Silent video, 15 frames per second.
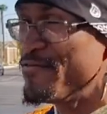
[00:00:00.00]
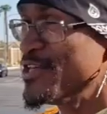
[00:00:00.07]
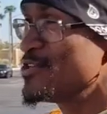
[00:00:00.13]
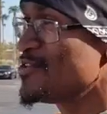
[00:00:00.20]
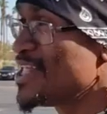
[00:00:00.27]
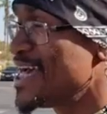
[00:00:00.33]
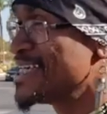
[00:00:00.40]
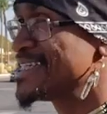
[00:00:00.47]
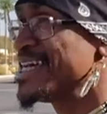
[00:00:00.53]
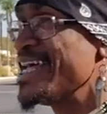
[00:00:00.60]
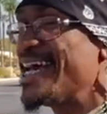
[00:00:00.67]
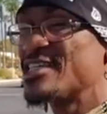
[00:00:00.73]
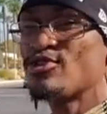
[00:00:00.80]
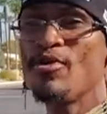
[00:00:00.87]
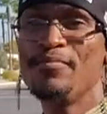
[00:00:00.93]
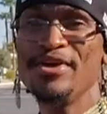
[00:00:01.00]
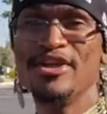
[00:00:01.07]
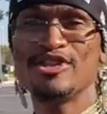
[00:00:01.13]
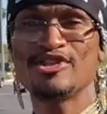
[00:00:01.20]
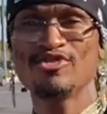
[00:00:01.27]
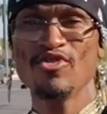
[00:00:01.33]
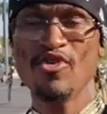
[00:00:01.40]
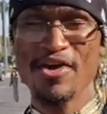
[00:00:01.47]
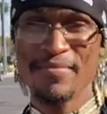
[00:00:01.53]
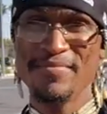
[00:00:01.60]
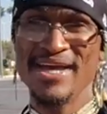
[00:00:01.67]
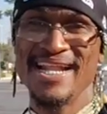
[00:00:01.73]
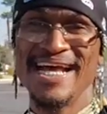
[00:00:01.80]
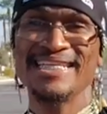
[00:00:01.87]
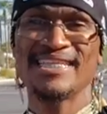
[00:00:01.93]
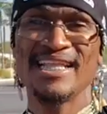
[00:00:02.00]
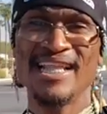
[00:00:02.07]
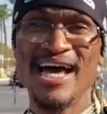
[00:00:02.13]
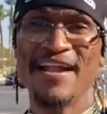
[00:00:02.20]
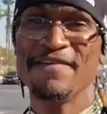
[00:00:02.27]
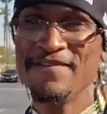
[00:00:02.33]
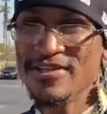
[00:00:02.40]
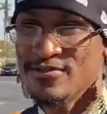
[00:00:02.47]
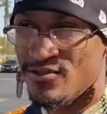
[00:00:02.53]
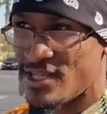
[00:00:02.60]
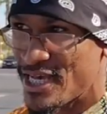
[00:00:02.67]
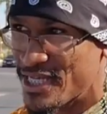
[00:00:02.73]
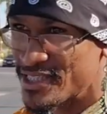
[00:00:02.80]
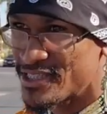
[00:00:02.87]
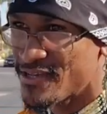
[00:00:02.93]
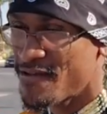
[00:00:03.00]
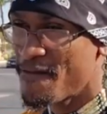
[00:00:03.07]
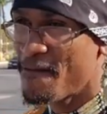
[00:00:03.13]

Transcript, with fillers: of Israelites. That's gonna be destroyed, man. That's a lot of Israelites.